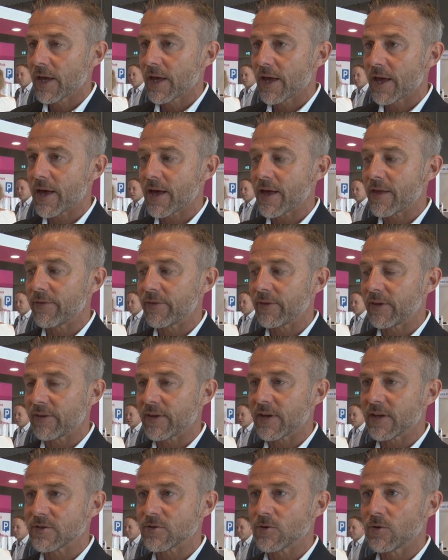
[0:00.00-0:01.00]
And that
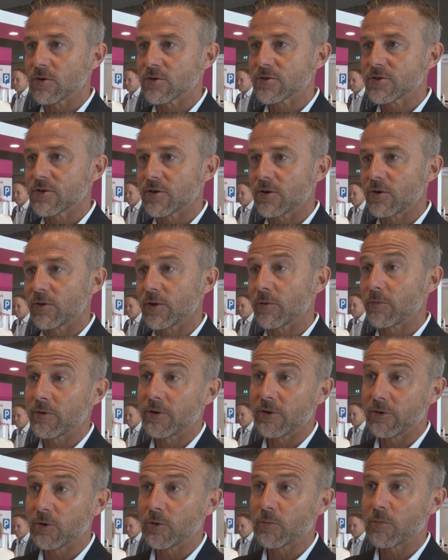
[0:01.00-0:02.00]
has also the
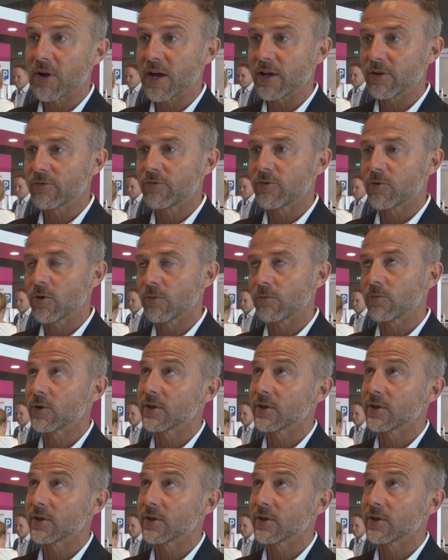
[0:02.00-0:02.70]
new platform,